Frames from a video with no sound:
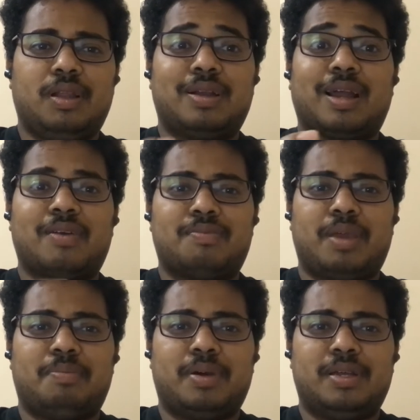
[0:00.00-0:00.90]
Craft
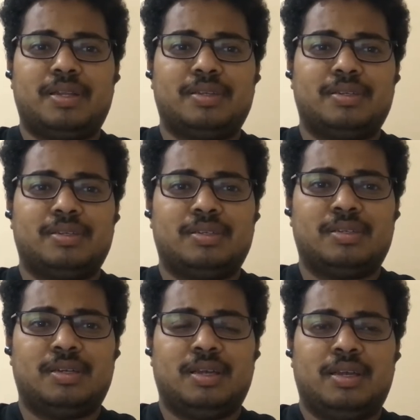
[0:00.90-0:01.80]
paper,
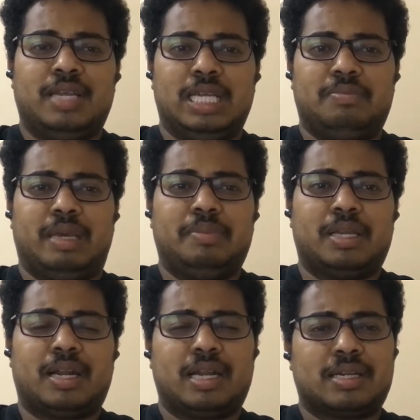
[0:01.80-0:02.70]
it may
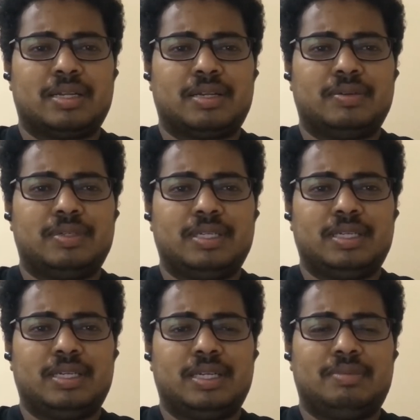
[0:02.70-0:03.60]
be conductor
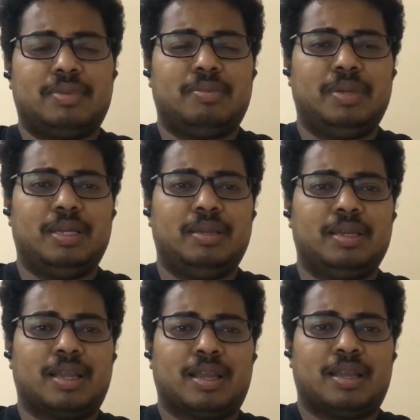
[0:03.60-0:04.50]
covering, it may
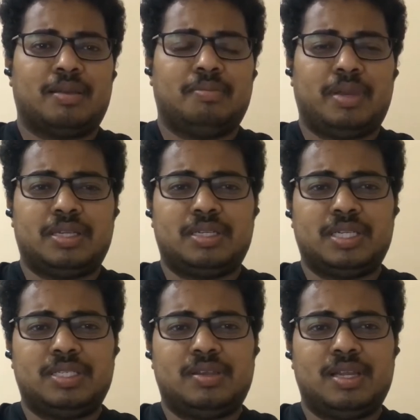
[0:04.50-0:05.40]
be major
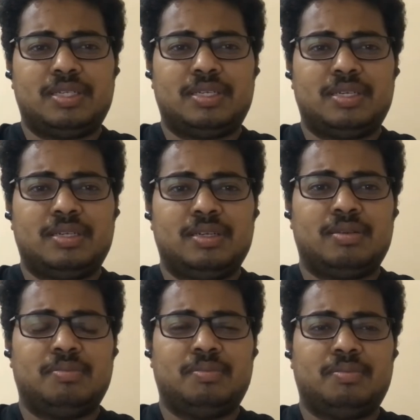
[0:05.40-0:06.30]
insulation,
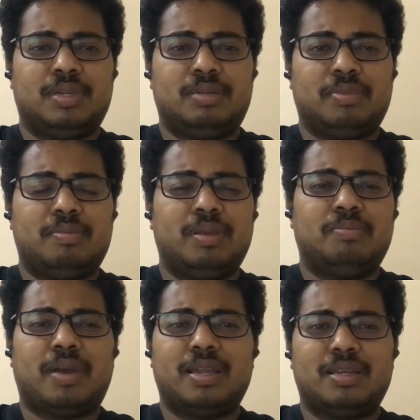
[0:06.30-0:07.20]
it may be
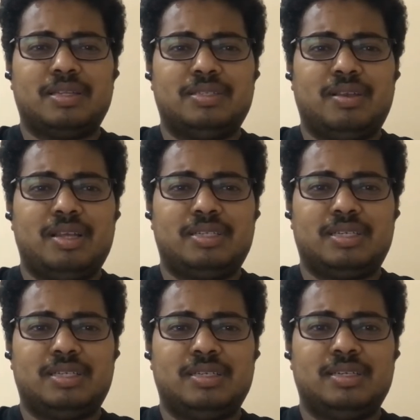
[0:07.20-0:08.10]
minor
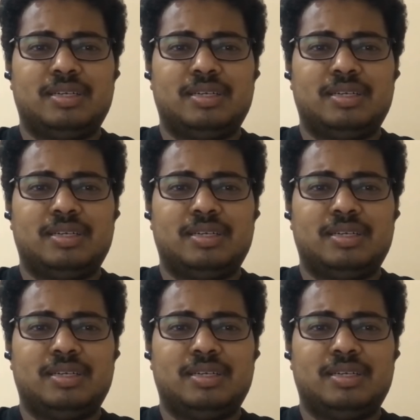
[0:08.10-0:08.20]
insulation,